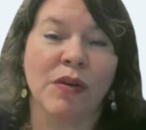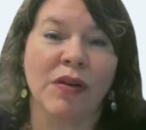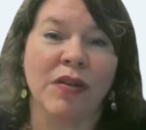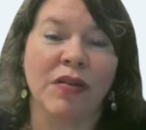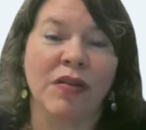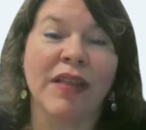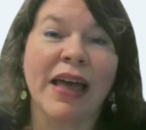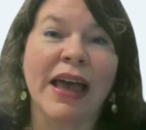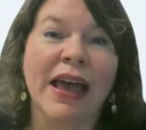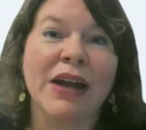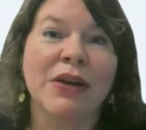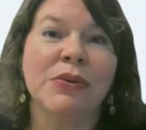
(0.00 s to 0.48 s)

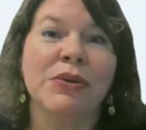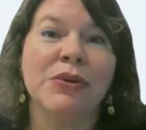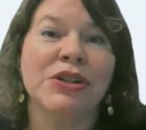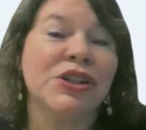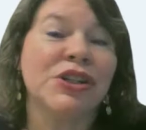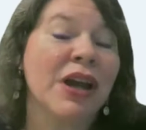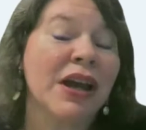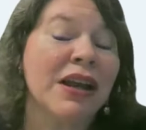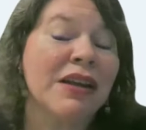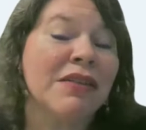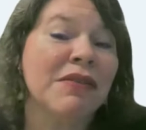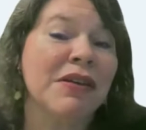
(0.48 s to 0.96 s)

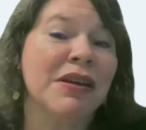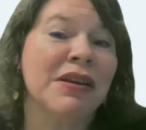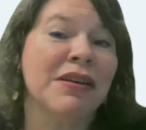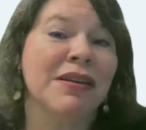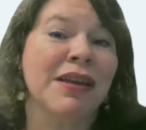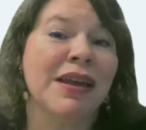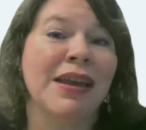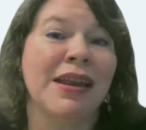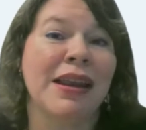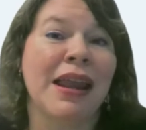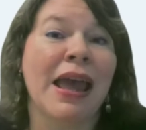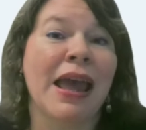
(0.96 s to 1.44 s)
language kind of
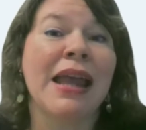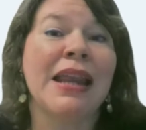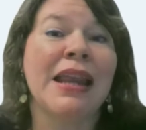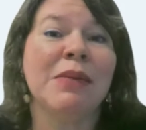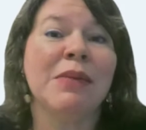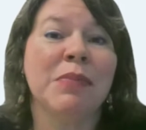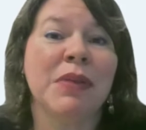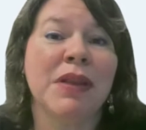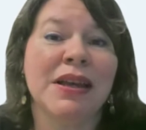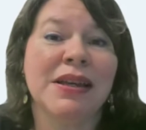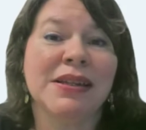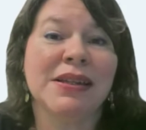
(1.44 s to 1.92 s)
in any
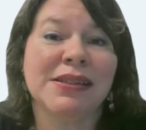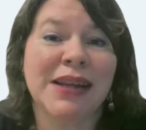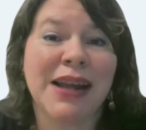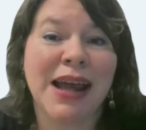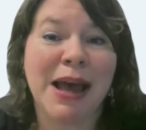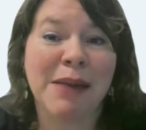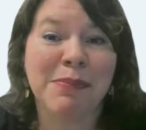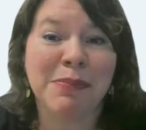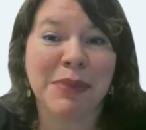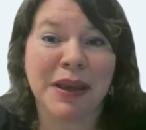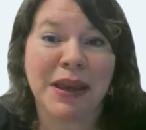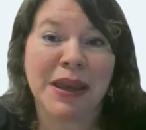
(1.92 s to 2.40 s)
place an
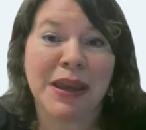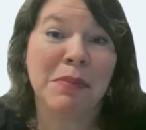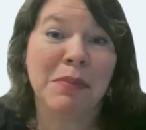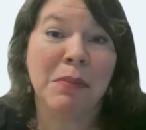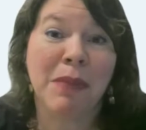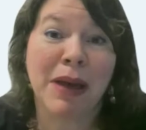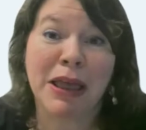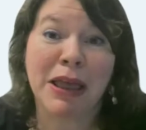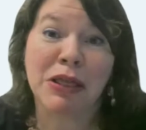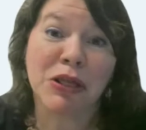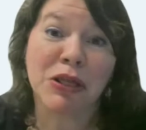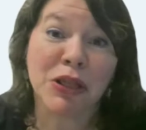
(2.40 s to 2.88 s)
applicant
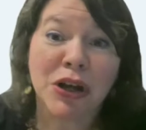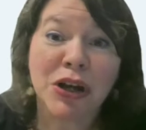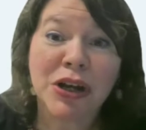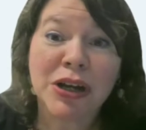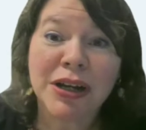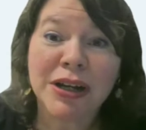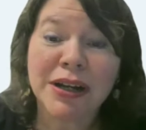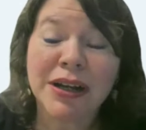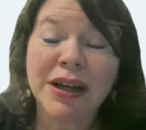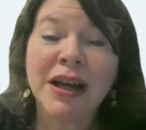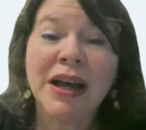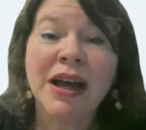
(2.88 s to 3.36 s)
might
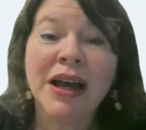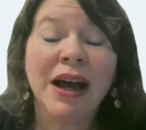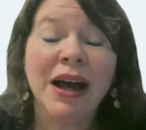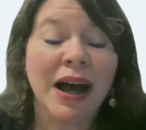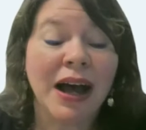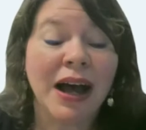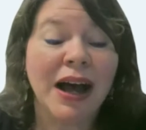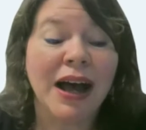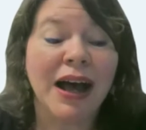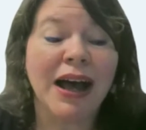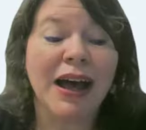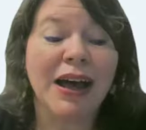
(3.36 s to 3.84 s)
look.
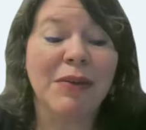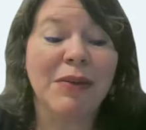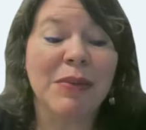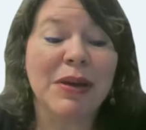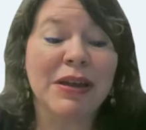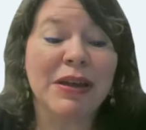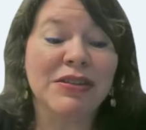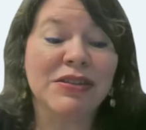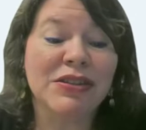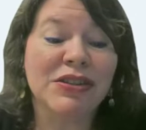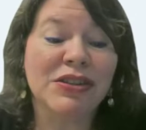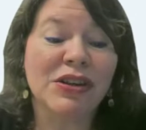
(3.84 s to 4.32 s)

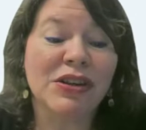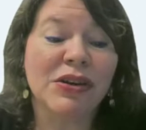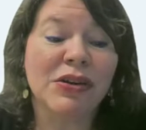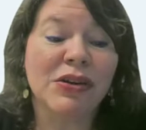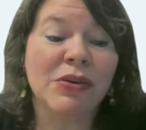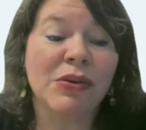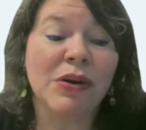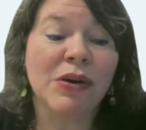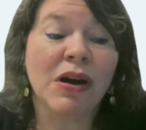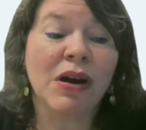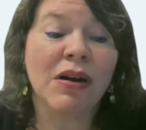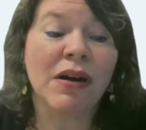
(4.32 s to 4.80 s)
And
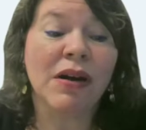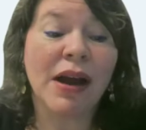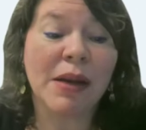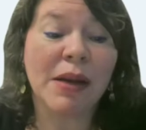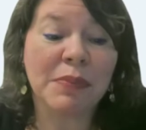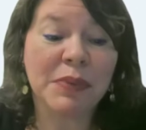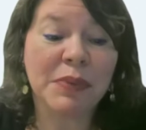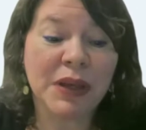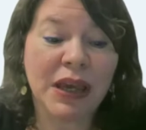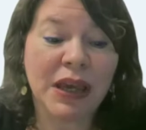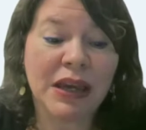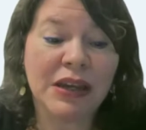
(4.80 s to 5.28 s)
so our
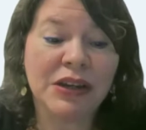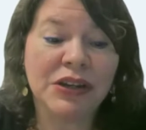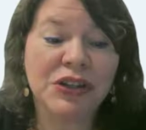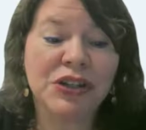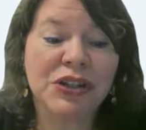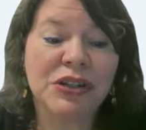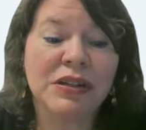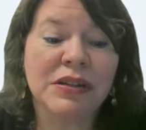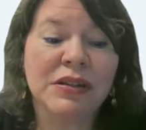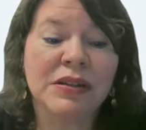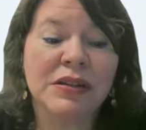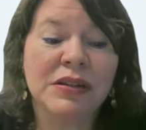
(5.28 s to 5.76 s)

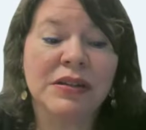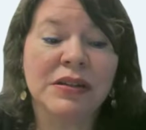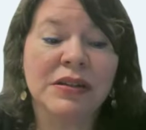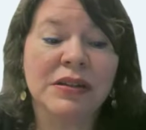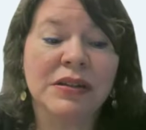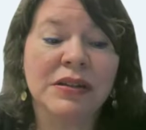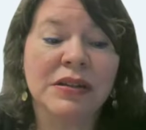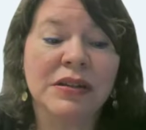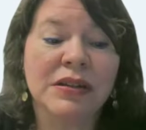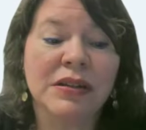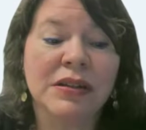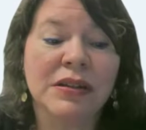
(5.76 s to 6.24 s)

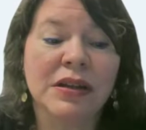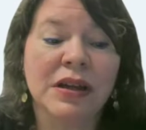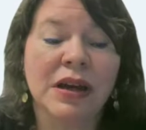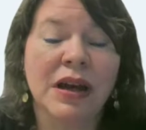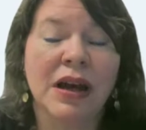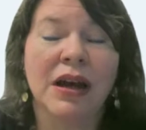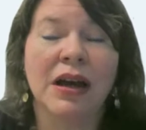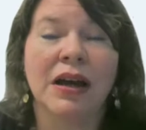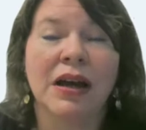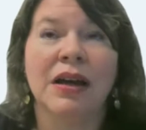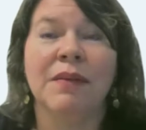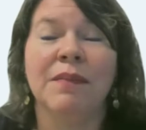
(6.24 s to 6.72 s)
application
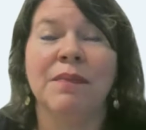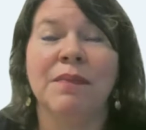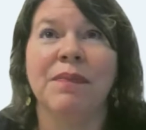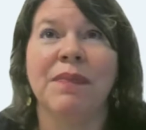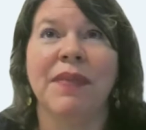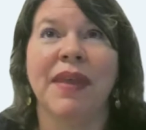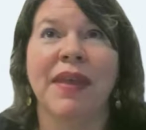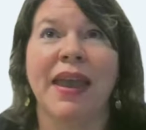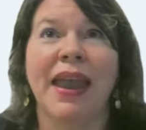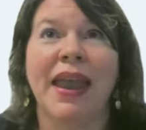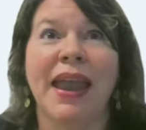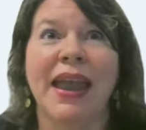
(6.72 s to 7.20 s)

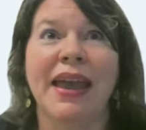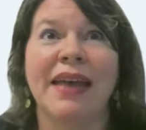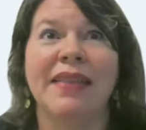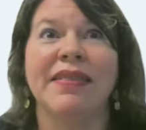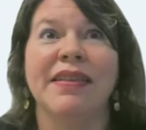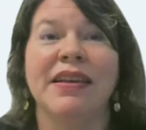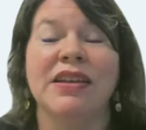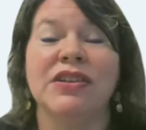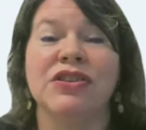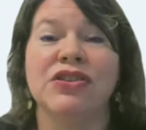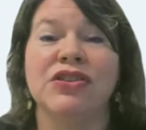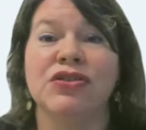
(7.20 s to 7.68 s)
and
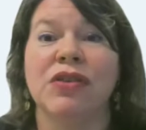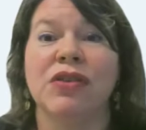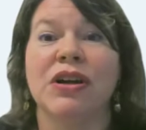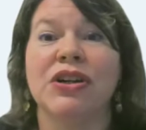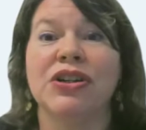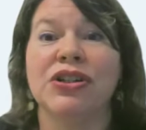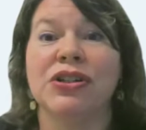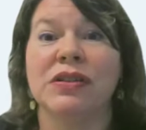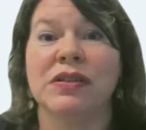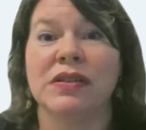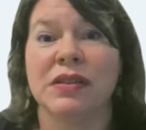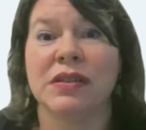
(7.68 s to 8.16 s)
the
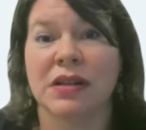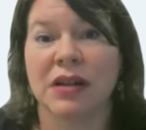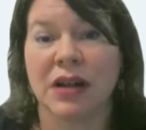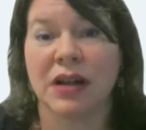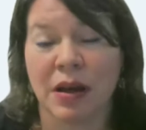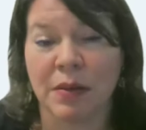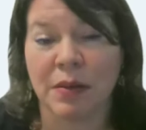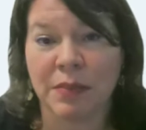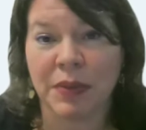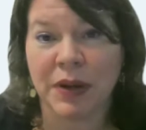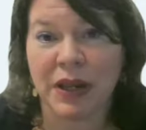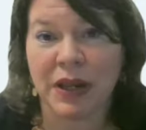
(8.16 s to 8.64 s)
instructions that
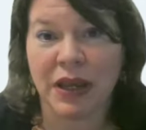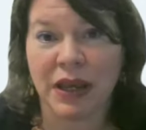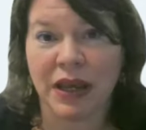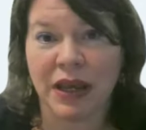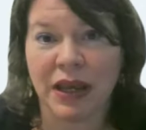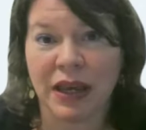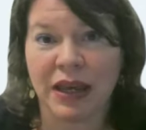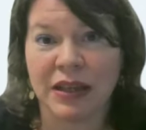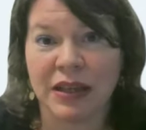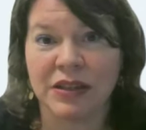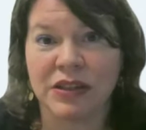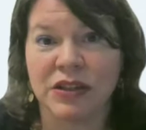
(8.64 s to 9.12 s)

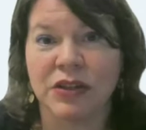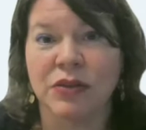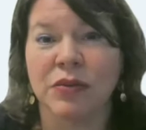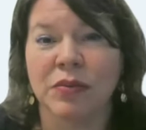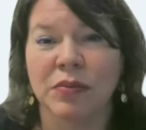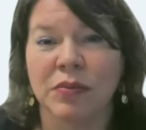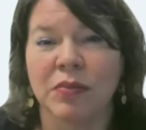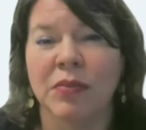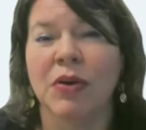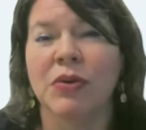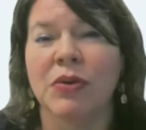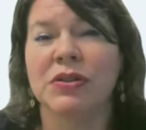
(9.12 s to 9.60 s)
accompanying it.
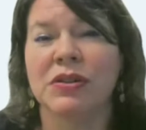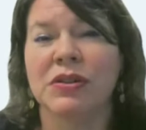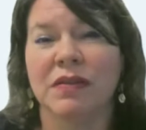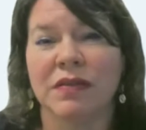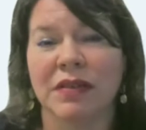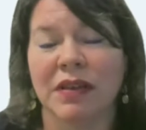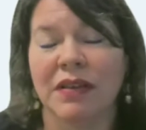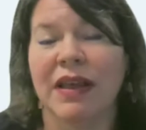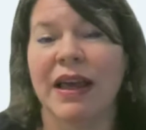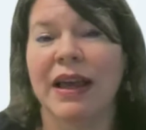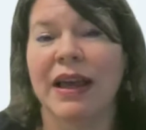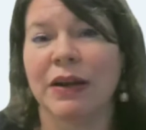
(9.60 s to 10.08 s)
So most of
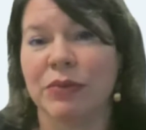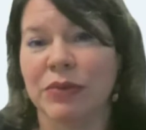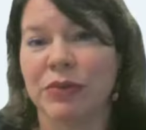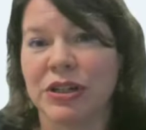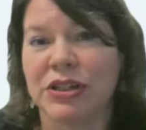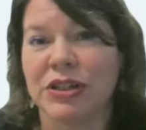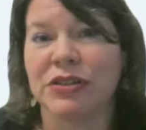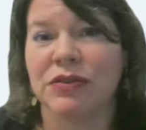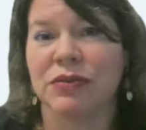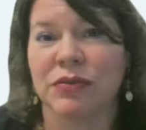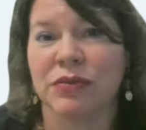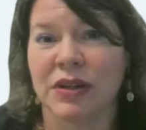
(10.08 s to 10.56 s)
the language
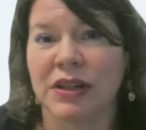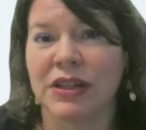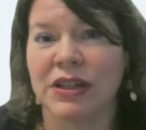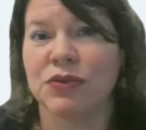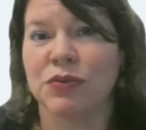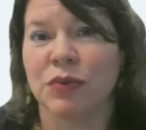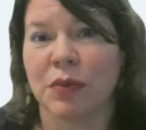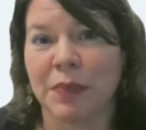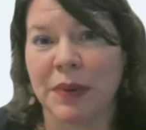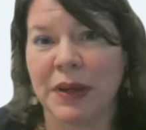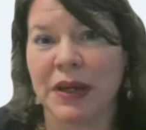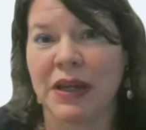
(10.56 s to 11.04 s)

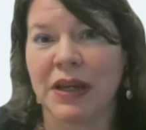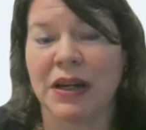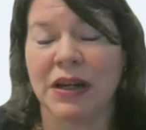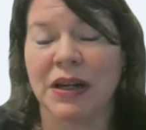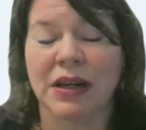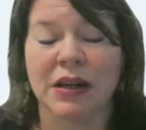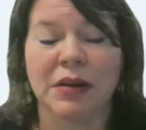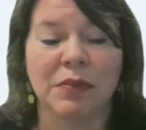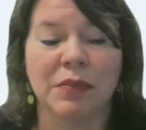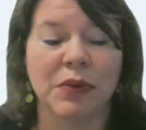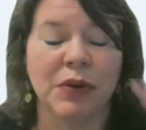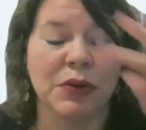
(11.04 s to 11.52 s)
is
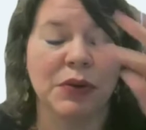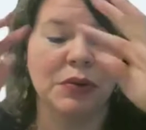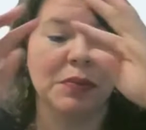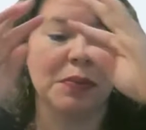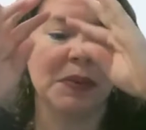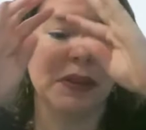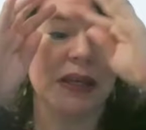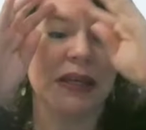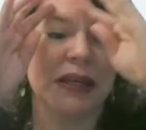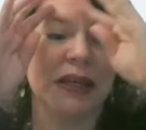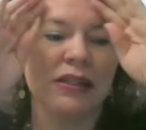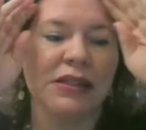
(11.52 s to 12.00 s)
repeated in both
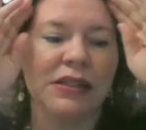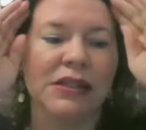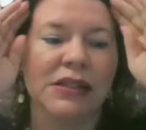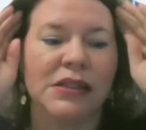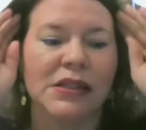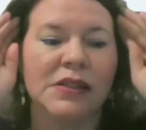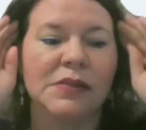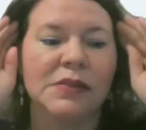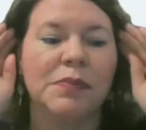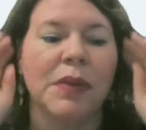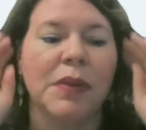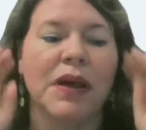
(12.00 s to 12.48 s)

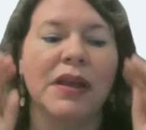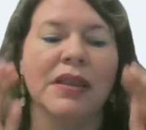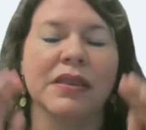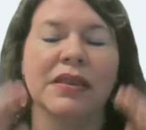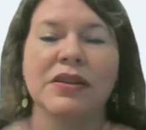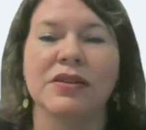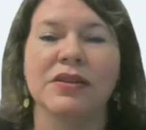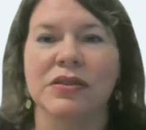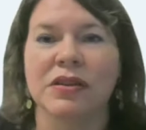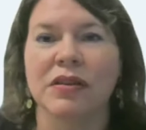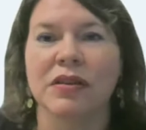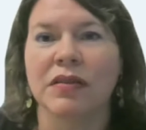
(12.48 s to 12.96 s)
places, but
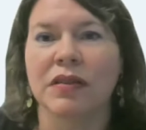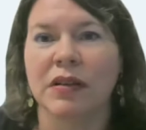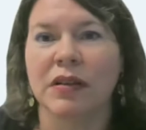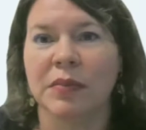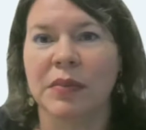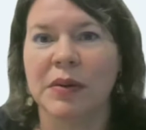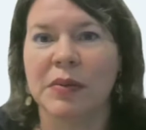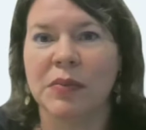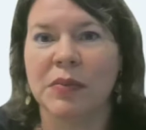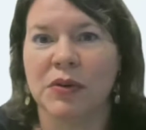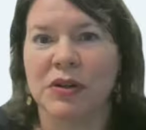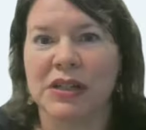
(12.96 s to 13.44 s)
there's a little
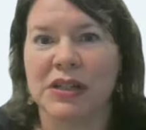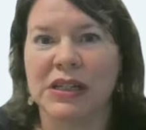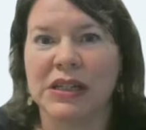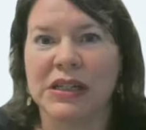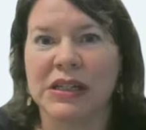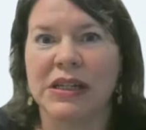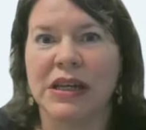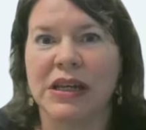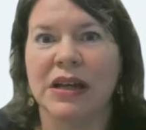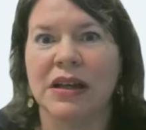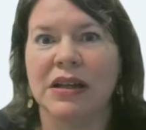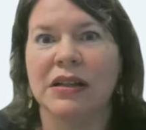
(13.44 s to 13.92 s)
bit more
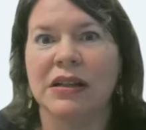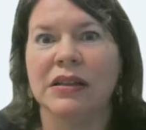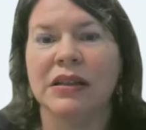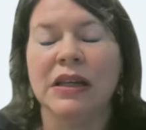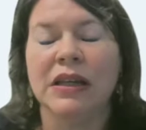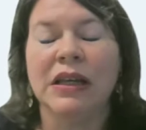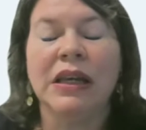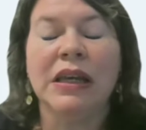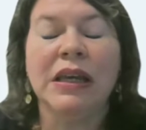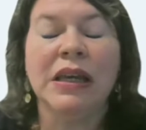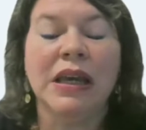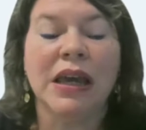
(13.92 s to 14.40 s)
detail
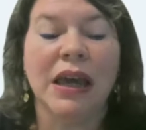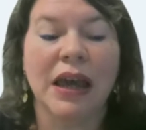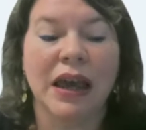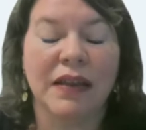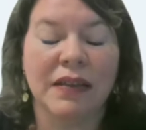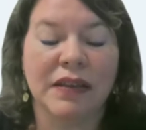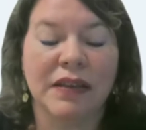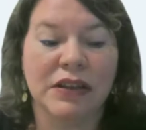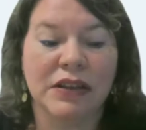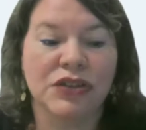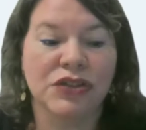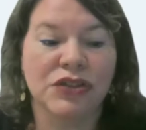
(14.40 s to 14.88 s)

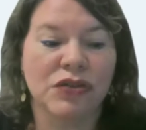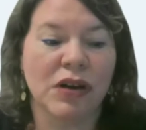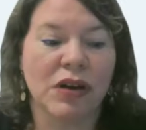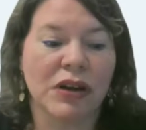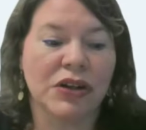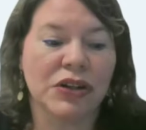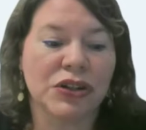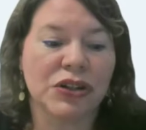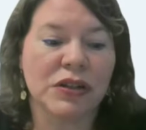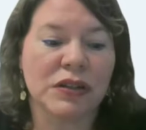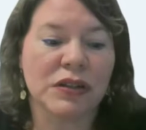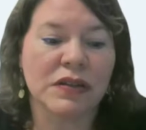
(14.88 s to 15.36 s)
in the
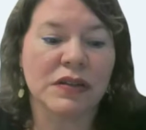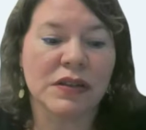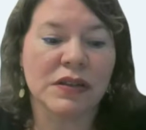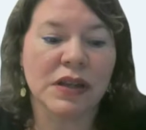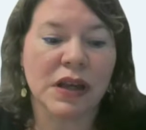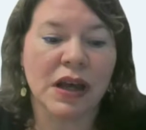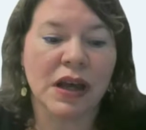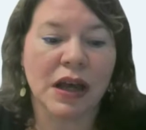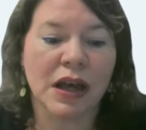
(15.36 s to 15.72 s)
instructions.